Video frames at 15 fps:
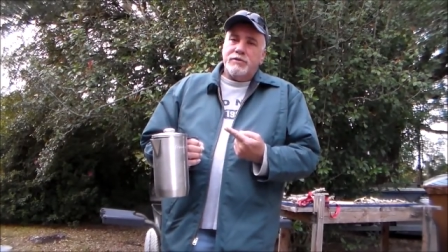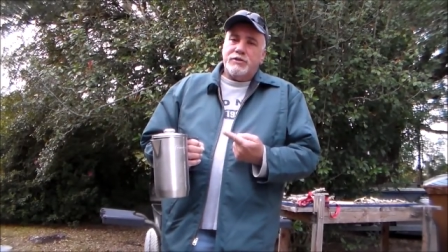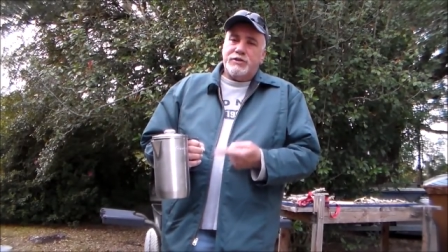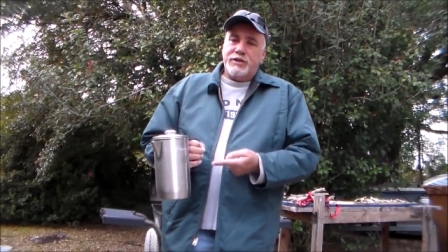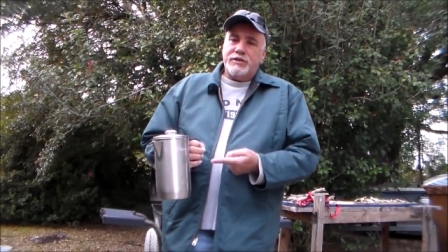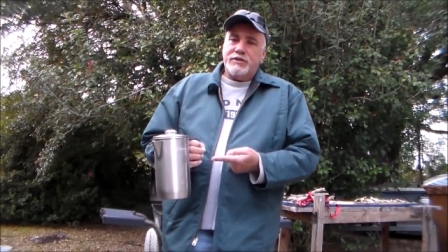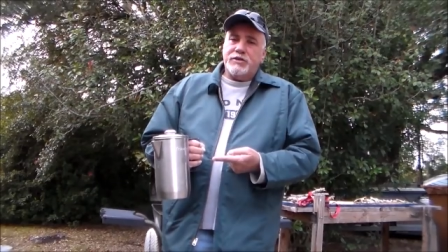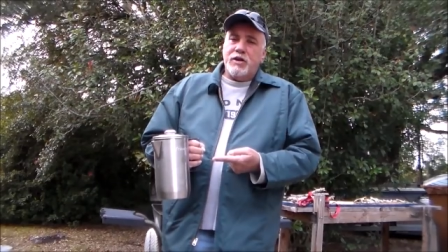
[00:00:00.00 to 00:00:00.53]

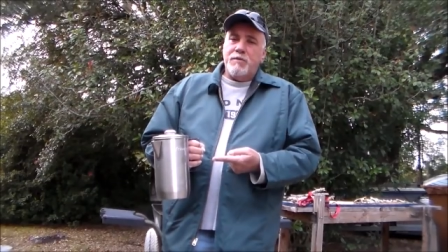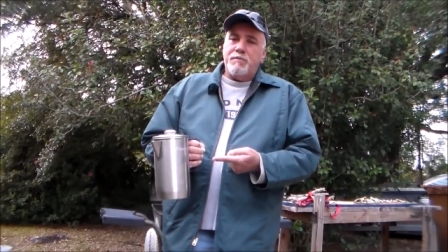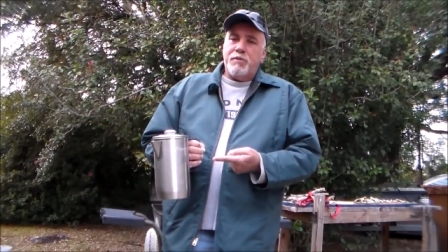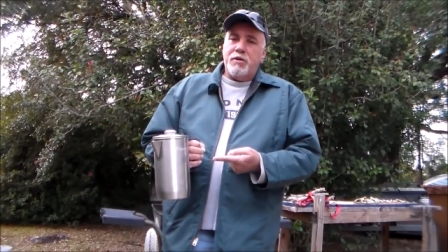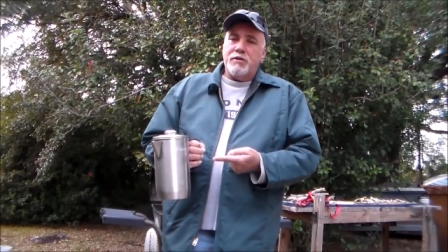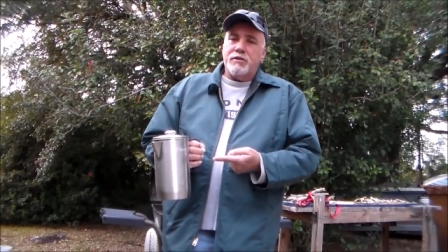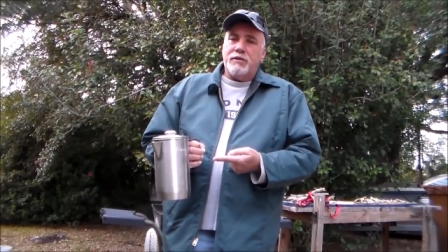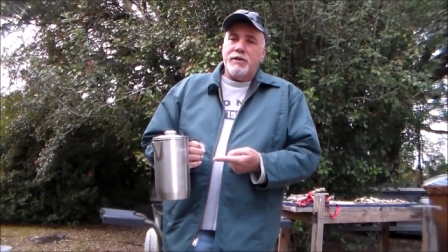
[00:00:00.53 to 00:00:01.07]
Six cup
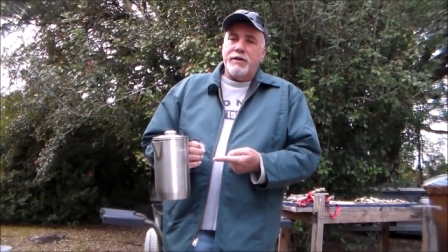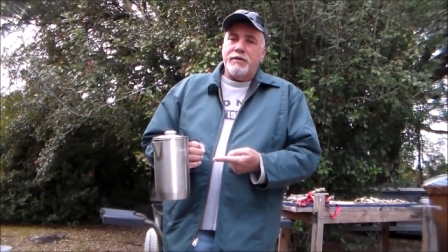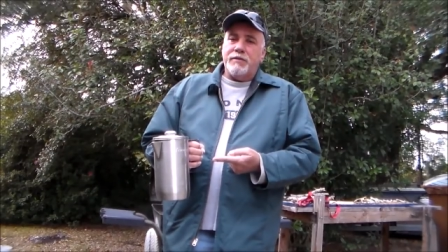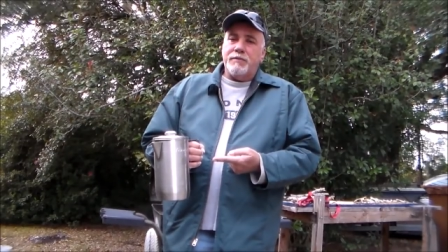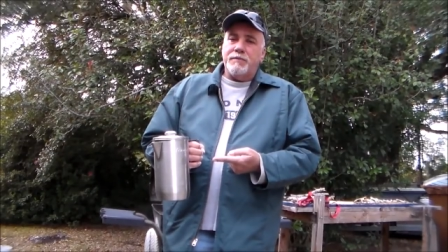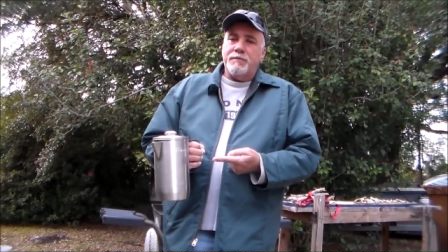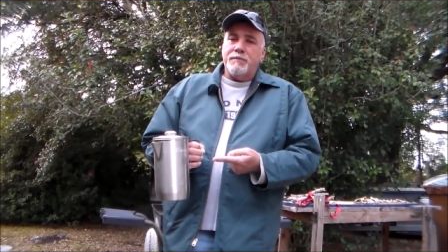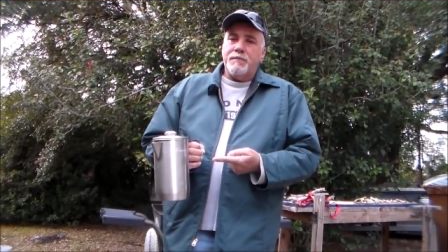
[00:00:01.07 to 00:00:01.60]

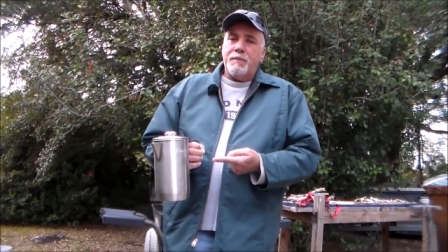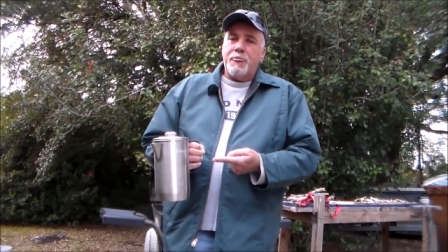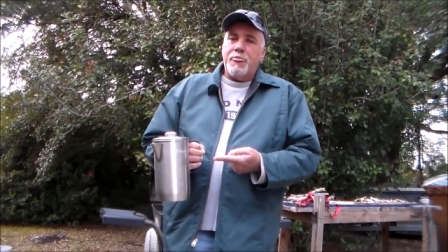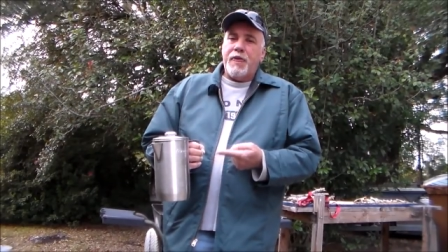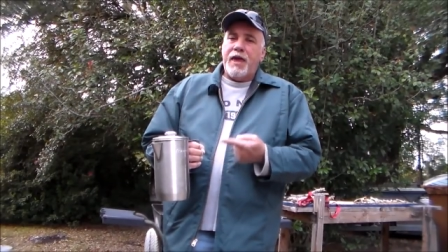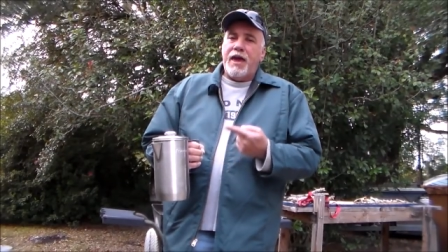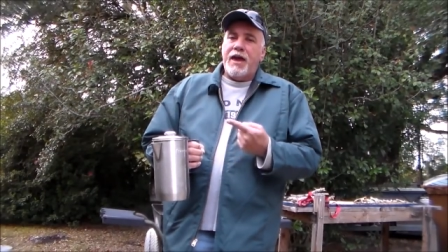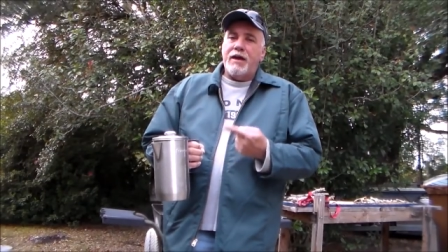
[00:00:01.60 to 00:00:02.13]
percolator.
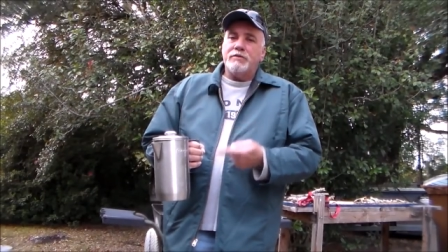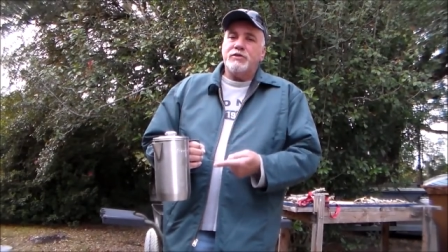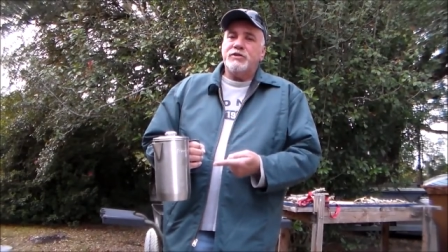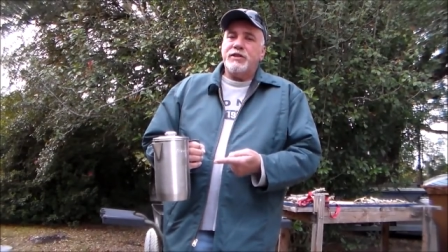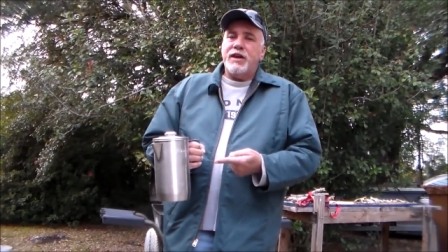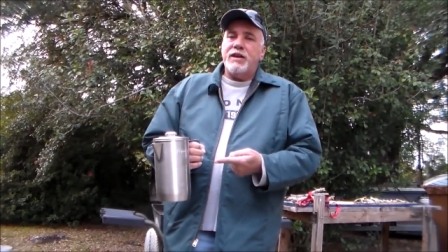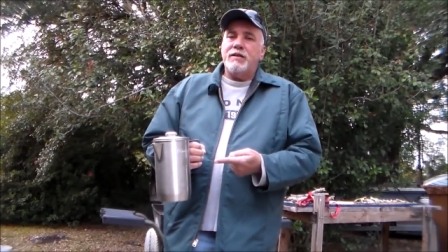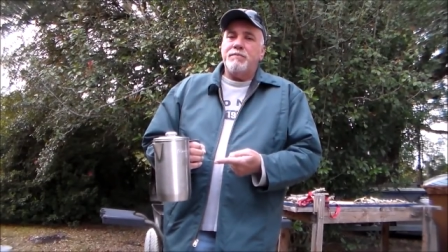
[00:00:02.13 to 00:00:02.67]

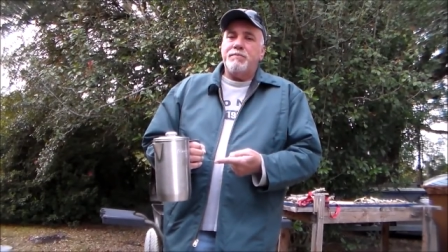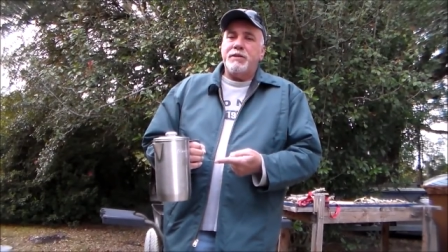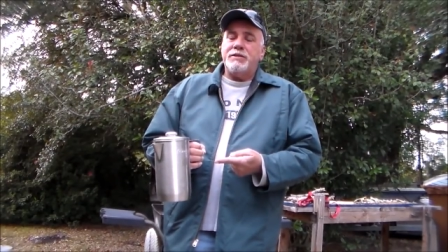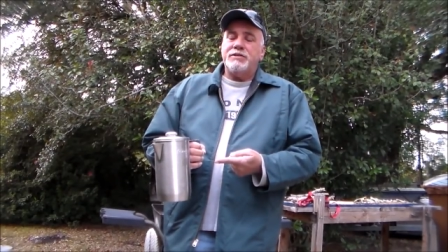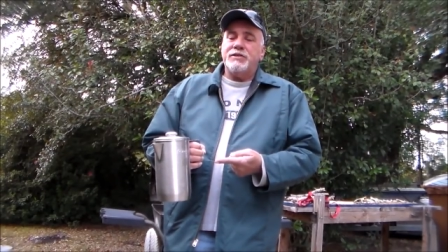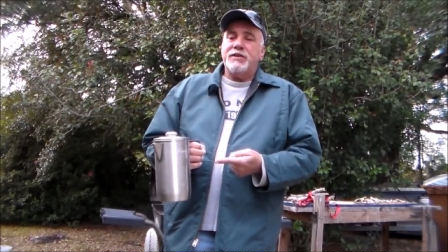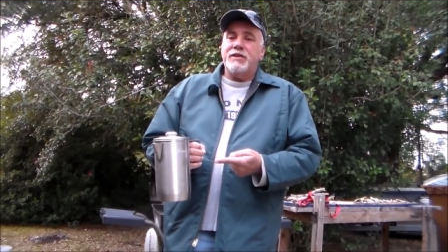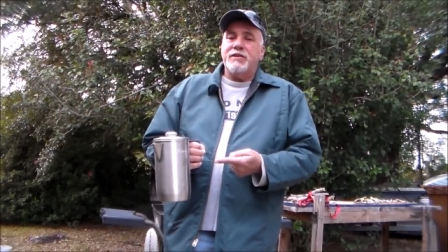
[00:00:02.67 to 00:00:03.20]
Outstanding
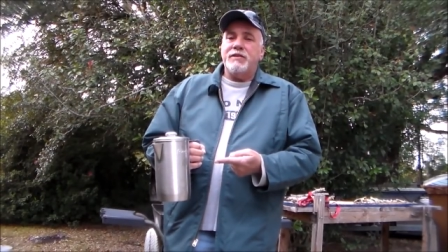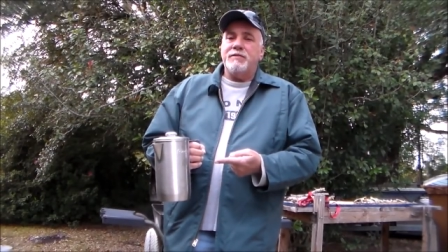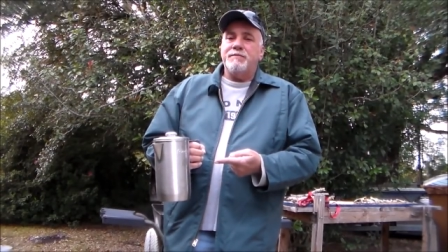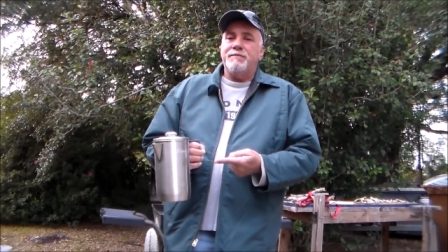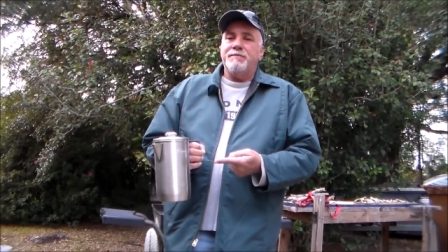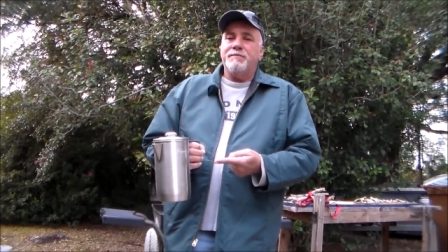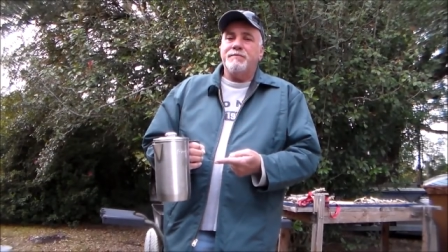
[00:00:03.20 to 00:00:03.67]
piece of kit.